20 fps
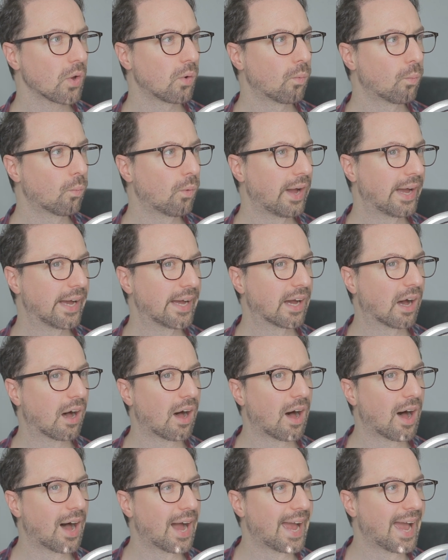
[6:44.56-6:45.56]
where
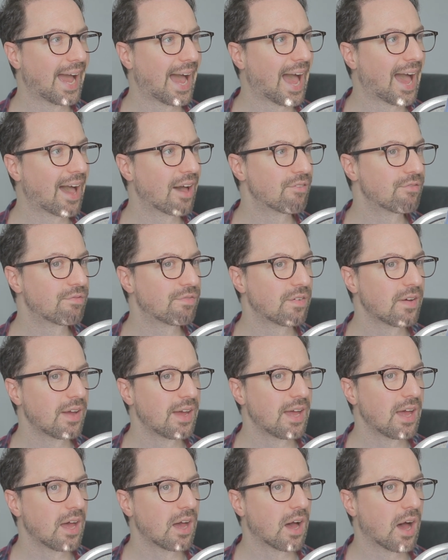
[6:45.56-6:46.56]
I have
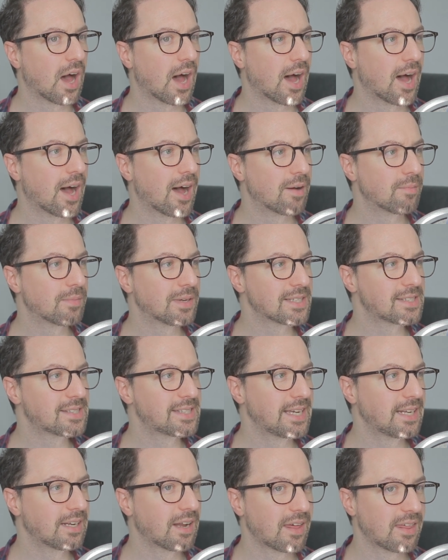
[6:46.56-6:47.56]

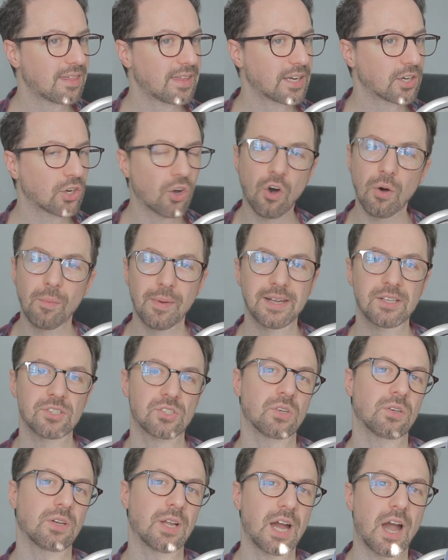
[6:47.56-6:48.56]
seen, I think,
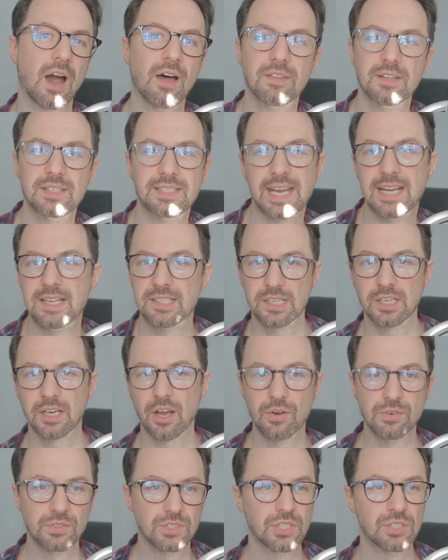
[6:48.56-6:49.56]
comments on like other dating
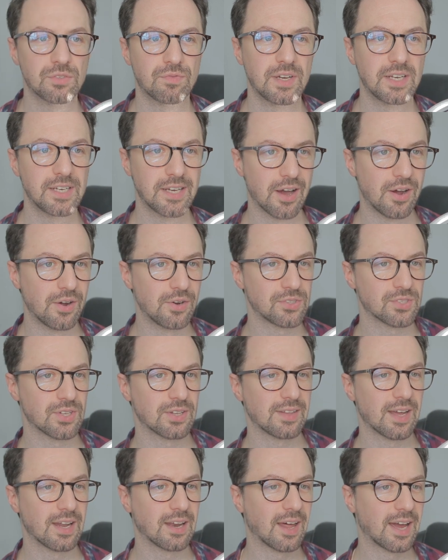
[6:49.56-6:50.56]
coaches' videos,
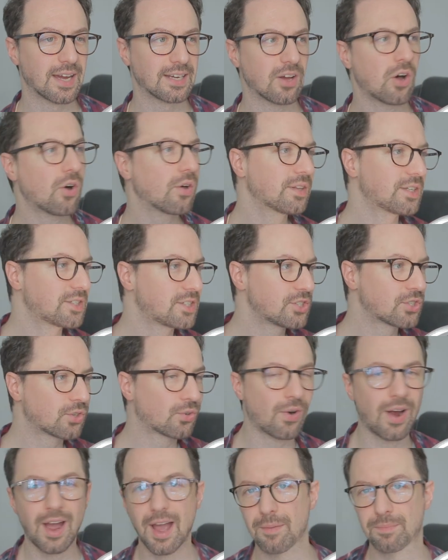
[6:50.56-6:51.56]
and they're like, oh, this is
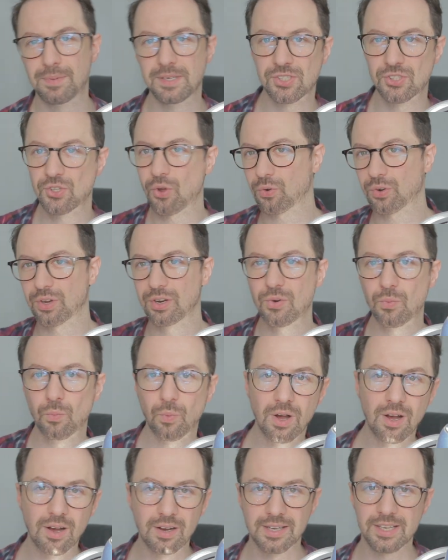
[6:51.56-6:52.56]
crap, it's not going to
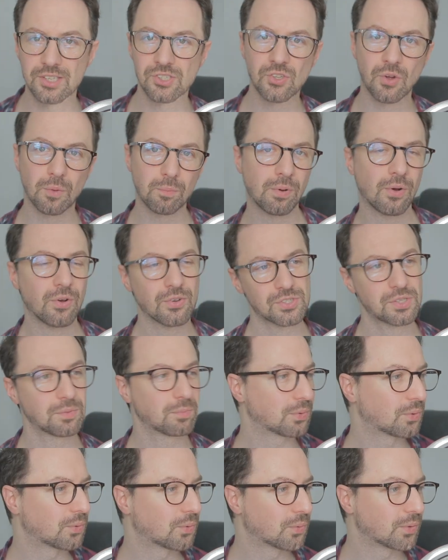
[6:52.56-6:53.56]
work, it's not
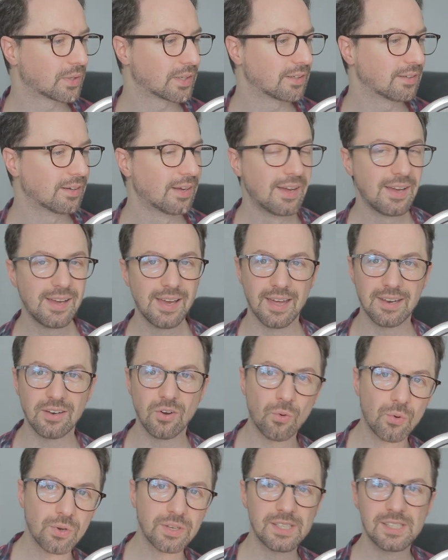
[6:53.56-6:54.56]
possible, and
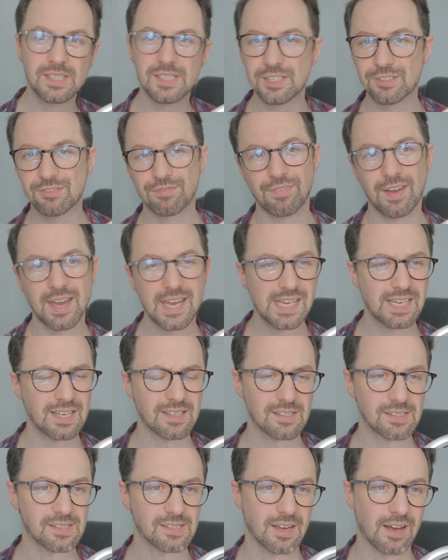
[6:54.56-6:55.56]
all this is fake
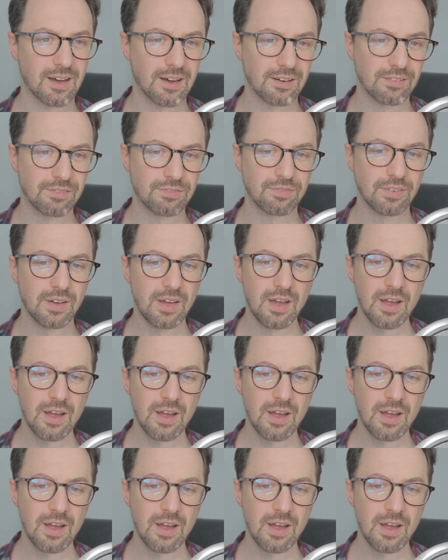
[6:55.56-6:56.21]
and stuff.